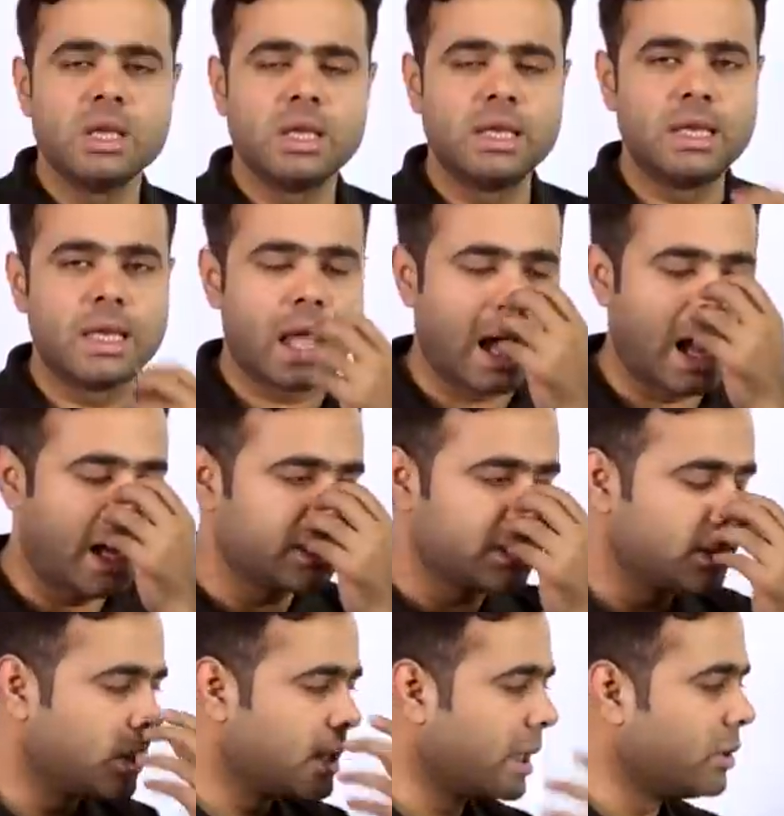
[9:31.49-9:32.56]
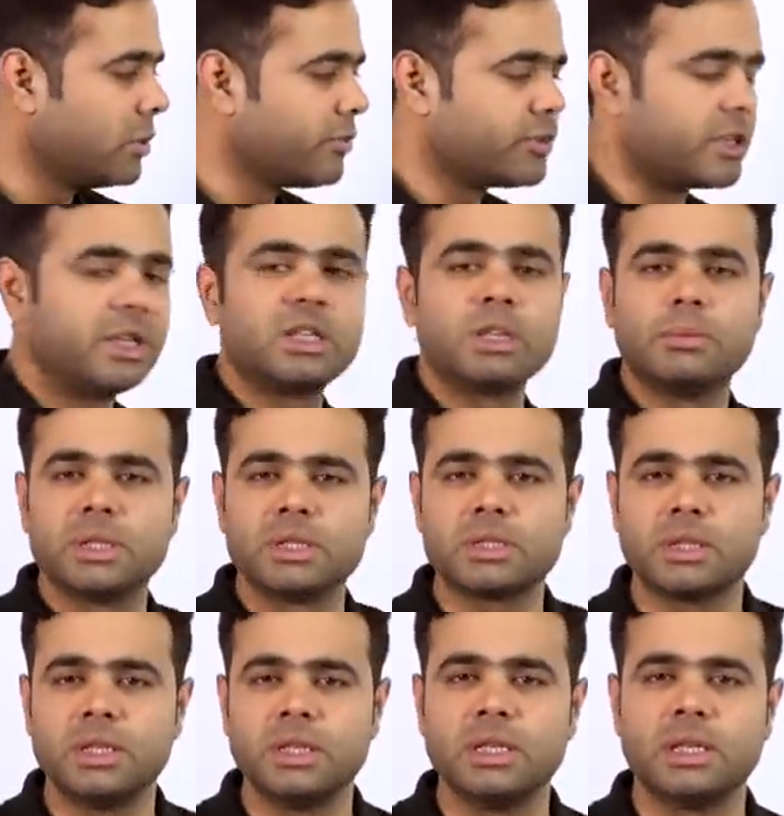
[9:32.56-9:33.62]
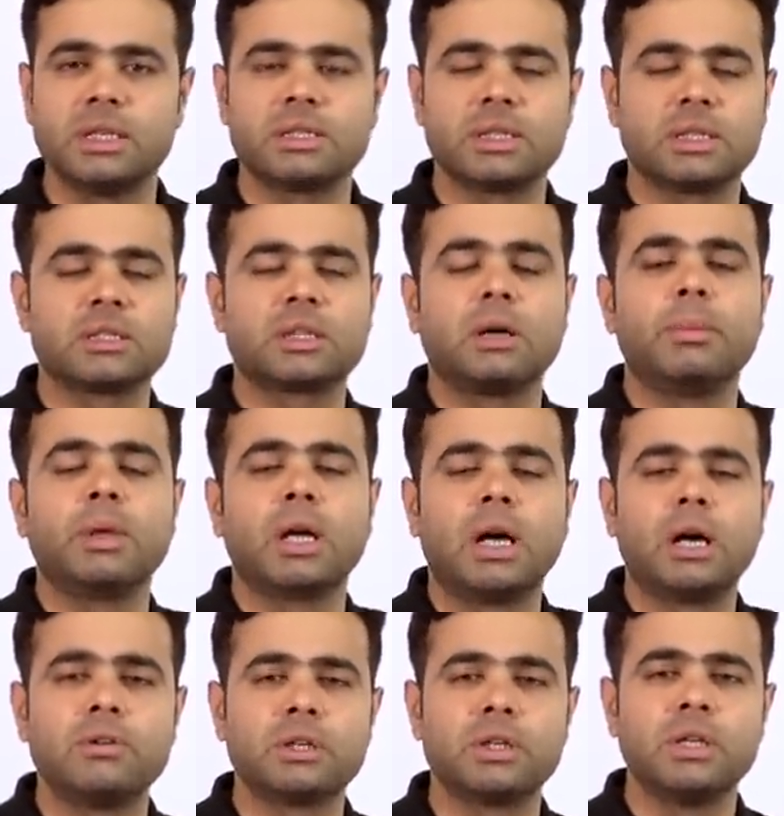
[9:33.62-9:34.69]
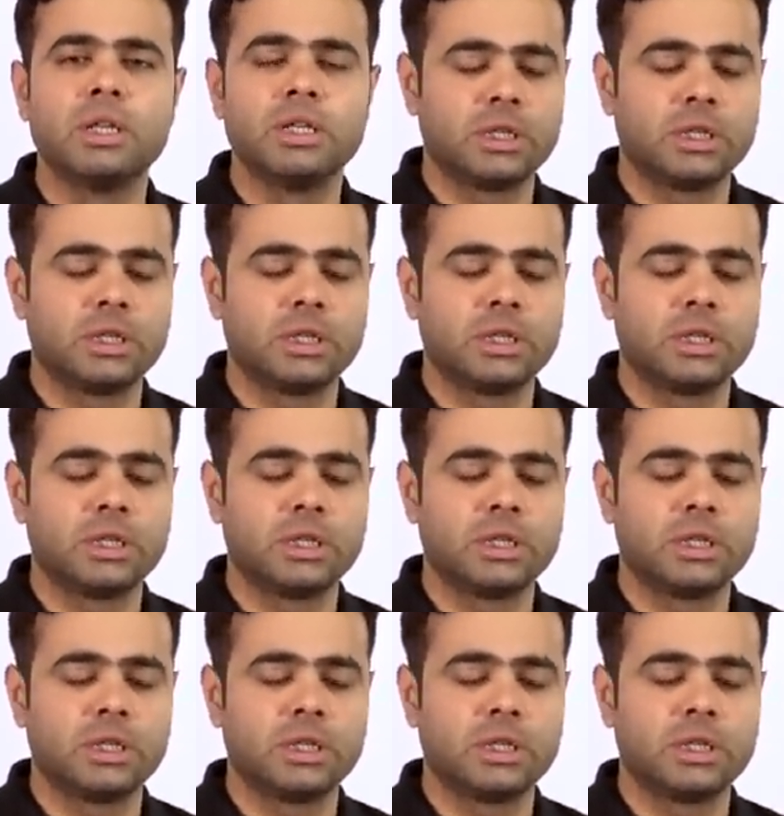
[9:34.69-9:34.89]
He has a kind of sentiments. He it's it's coming out.